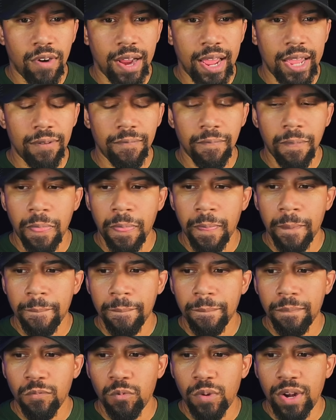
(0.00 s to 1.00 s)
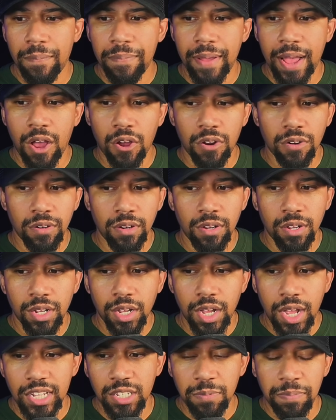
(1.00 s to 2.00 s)
right? What about
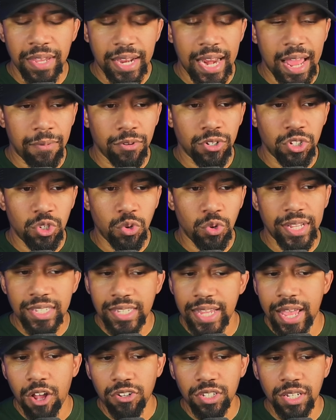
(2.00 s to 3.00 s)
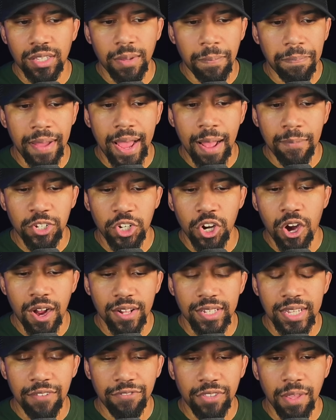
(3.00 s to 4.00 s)
us being able to excel to the pop
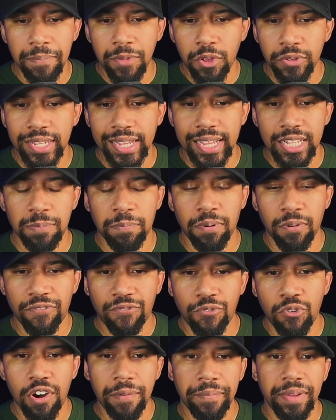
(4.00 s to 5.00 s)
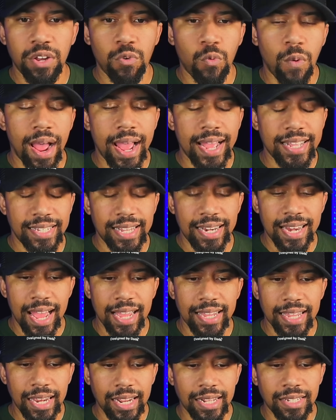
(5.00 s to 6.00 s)
charts? If the music is performing, why is it
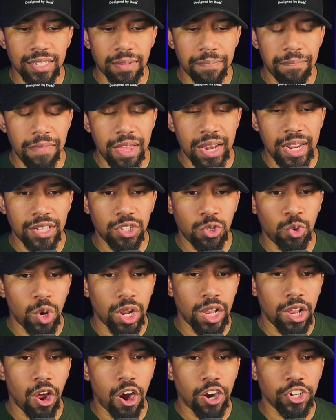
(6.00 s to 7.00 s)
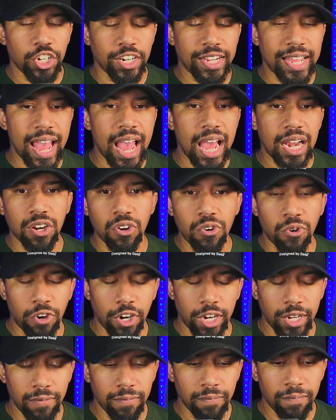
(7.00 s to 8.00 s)
not getting submitted to a larger
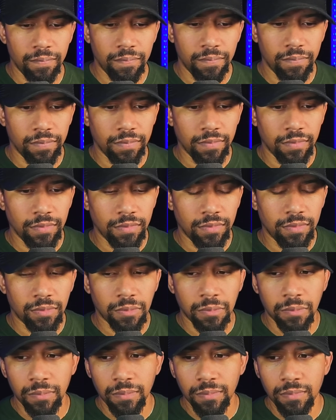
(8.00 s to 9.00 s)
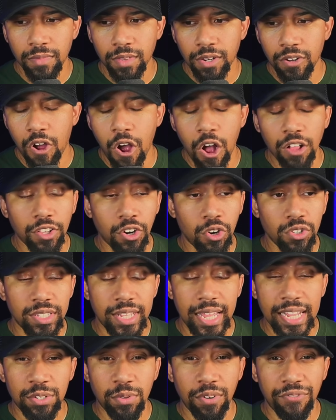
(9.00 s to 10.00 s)
category? All of
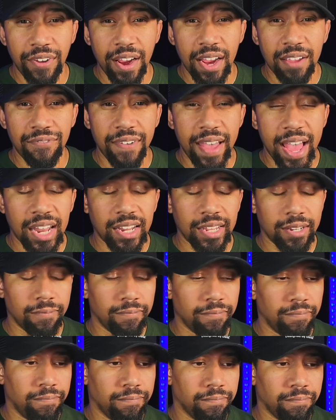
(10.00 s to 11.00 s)
those things were very valid.